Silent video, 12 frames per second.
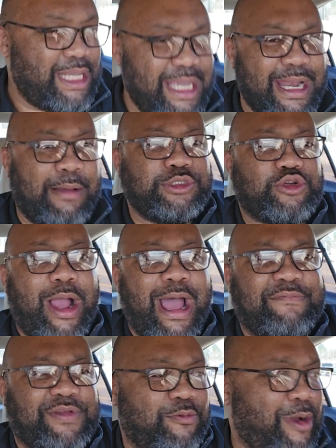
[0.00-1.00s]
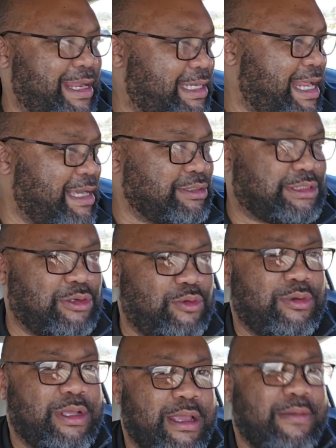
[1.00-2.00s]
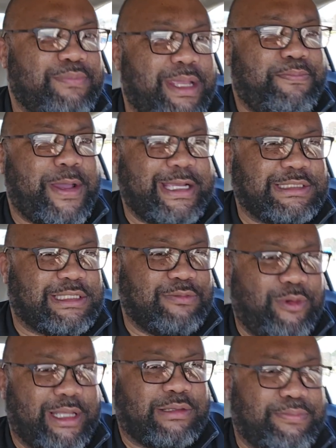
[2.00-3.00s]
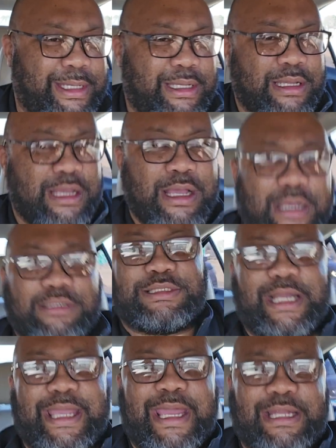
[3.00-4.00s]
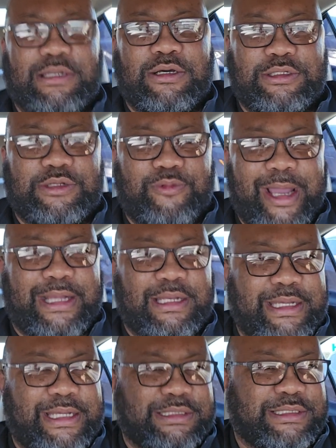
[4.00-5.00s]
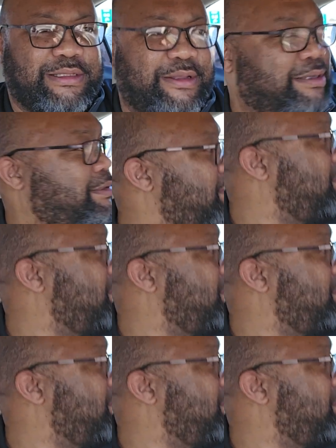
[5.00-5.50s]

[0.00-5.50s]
and I'm driving right now, so be patient with me because I can't look directly into the